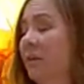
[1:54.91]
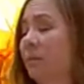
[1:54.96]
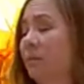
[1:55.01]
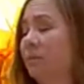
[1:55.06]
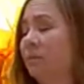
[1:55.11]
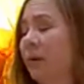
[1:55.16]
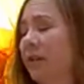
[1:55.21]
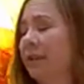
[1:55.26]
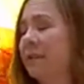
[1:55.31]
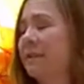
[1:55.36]

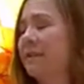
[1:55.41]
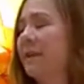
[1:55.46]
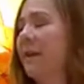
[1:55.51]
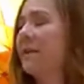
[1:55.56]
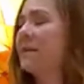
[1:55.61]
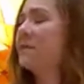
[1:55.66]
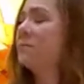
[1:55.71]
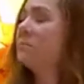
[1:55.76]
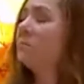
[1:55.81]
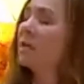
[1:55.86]
But this
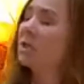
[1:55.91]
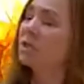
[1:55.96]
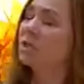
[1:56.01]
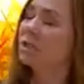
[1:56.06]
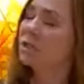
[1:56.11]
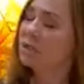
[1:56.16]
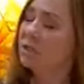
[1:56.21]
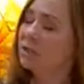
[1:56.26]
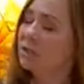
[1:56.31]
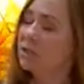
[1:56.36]
has
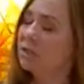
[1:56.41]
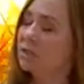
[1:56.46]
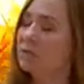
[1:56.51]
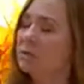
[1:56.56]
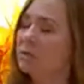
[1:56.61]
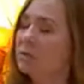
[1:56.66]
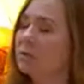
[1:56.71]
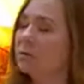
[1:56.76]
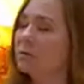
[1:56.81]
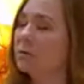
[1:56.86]
much to
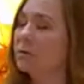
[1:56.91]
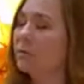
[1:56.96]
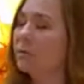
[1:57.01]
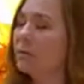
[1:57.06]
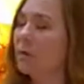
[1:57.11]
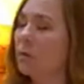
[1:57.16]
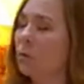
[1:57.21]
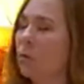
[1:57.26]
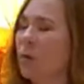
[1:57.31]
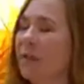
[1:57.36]
do
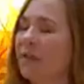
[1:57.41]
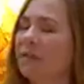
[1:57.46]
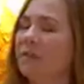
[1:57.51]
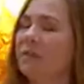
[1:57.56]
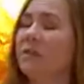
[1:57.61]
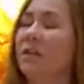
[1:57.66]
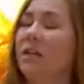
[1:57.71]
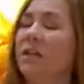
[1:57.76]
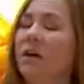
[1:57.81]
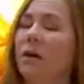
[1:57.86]
with
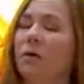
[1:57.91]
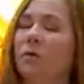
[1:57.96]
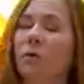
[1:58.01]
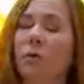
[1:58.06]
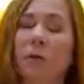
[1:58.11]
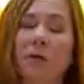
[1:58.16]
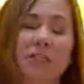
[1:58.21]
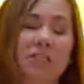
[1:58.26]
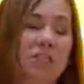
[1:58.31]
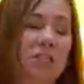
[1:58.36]
the
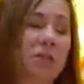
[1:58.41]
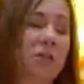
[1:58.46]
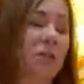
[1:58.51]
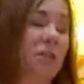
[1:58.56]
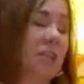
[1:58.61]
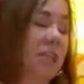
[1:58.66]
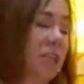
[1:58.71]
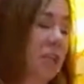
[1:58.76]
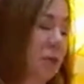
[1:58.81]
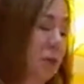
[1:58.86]

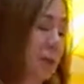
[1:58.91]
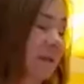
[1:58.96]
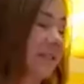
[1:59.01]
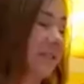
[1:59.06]
original human